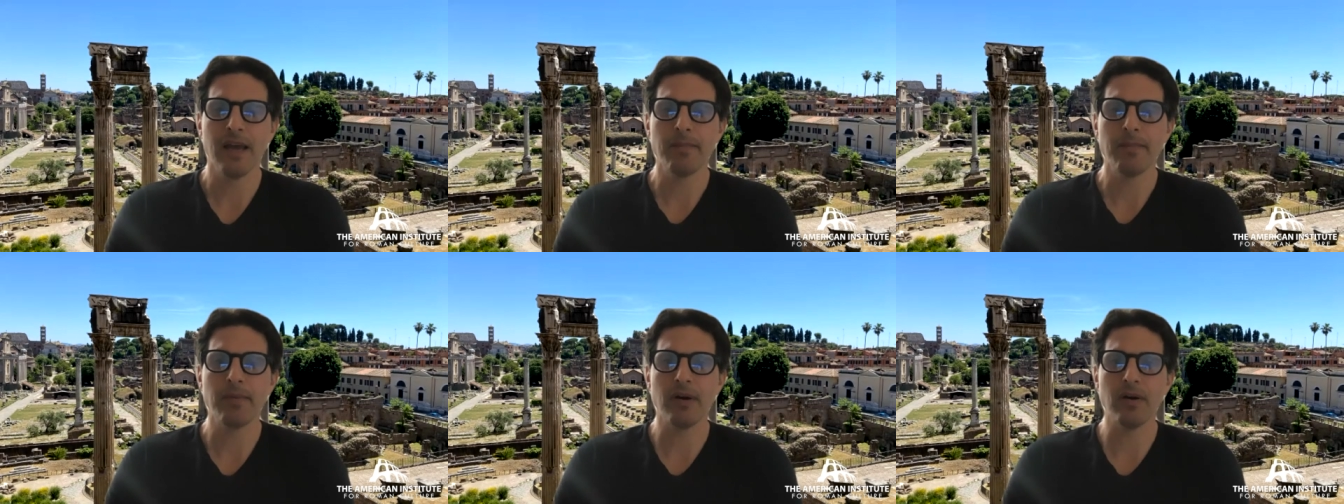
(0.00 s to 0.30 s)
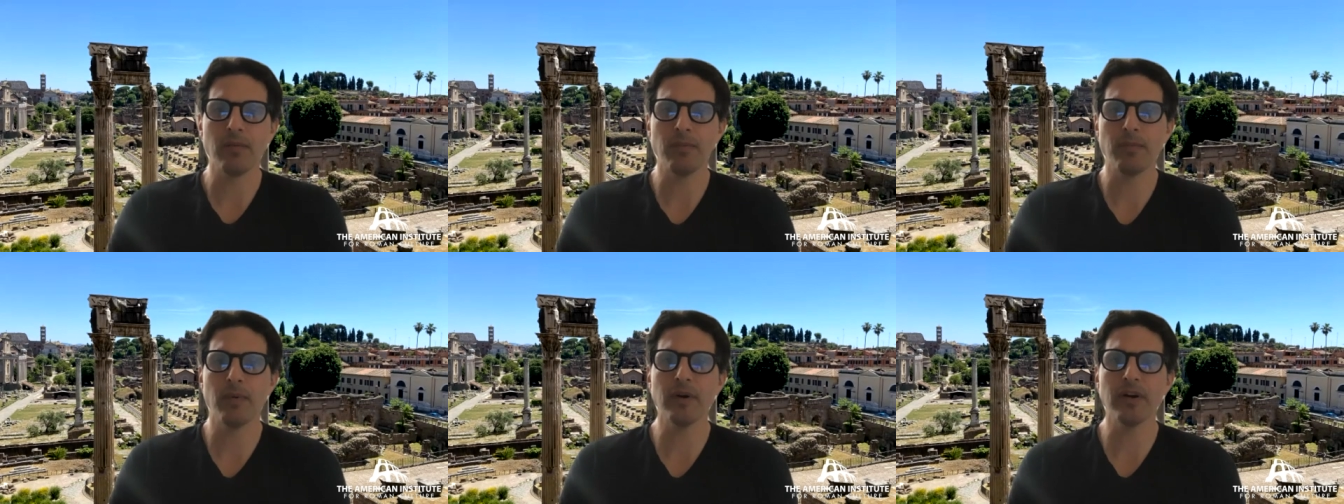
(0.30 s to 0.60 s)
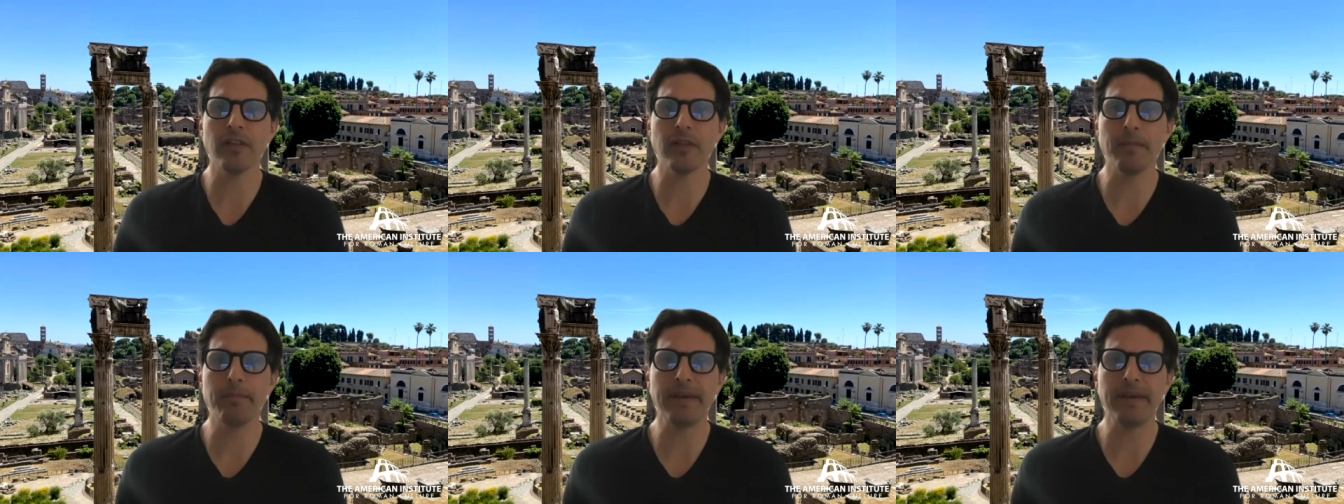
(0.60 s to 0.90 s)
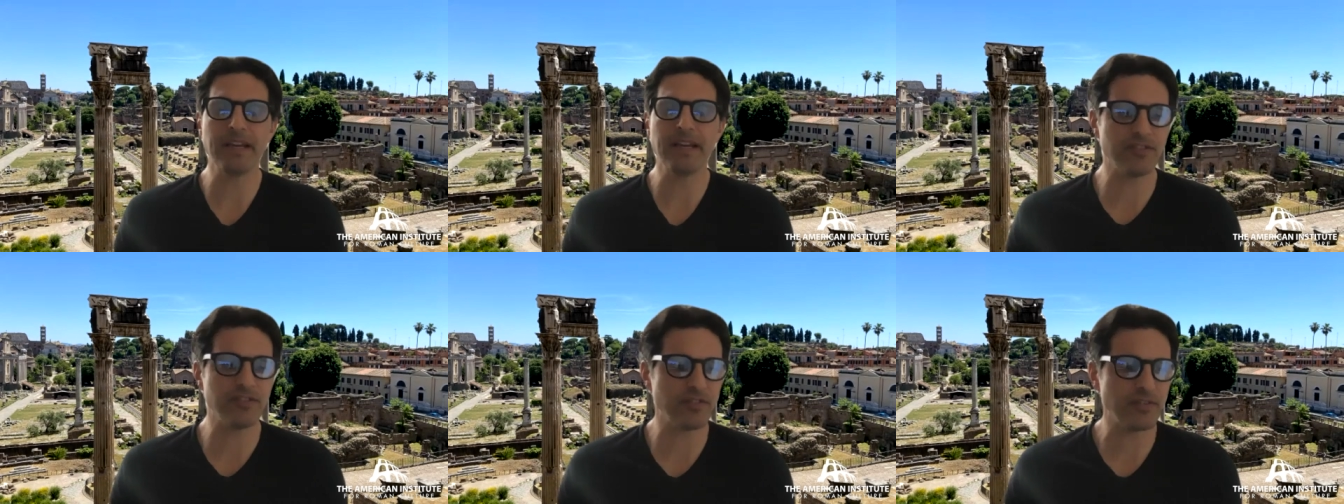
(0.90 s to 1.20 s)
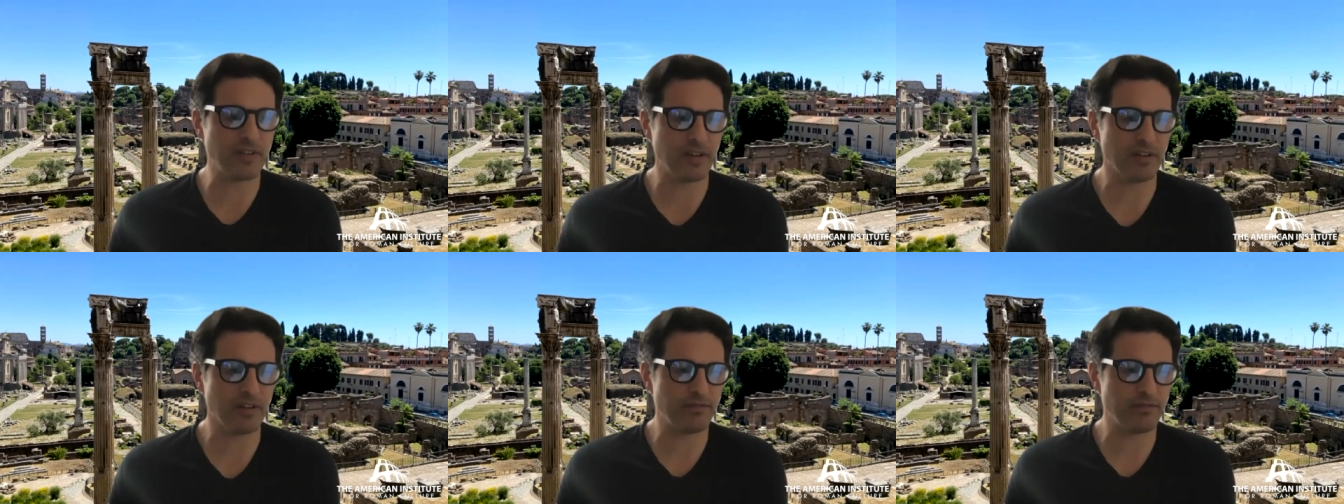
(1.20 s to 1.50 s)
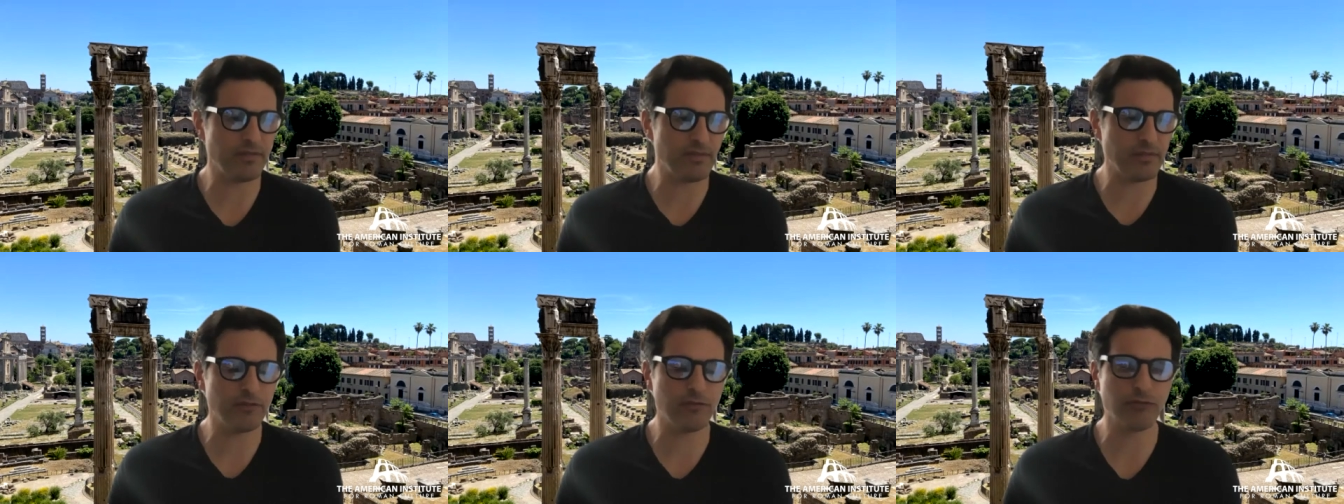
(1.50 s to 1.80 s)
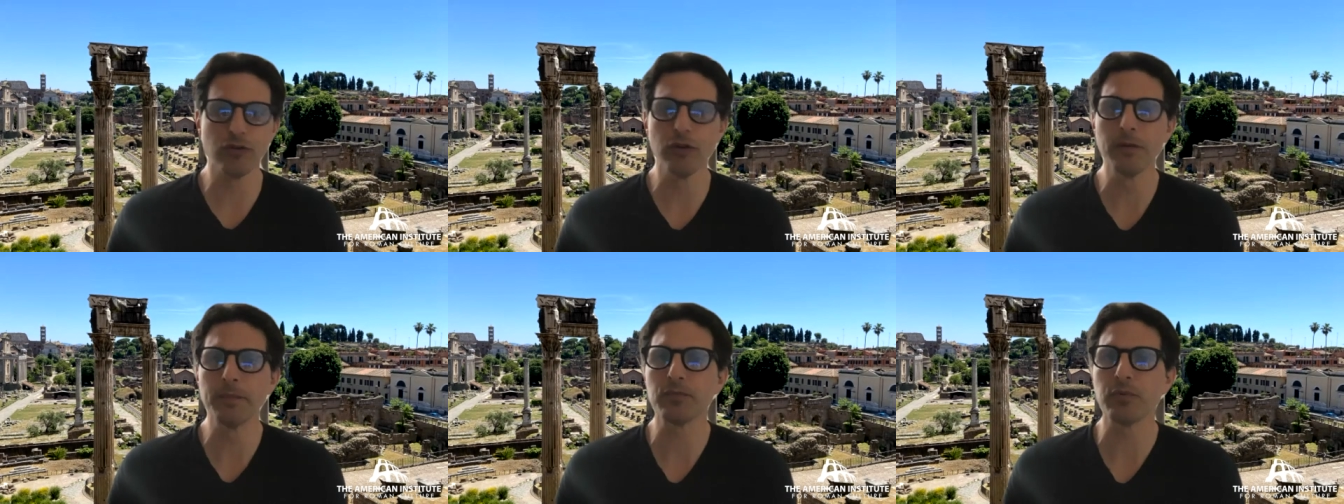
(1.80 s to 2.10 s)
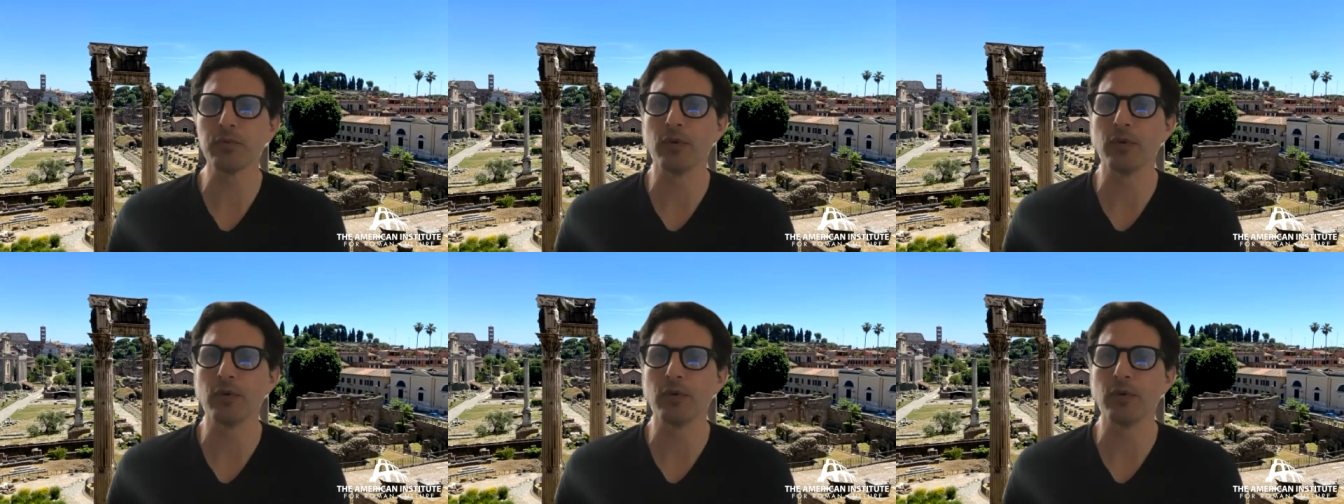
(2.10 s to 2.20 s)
but one of the biggest groups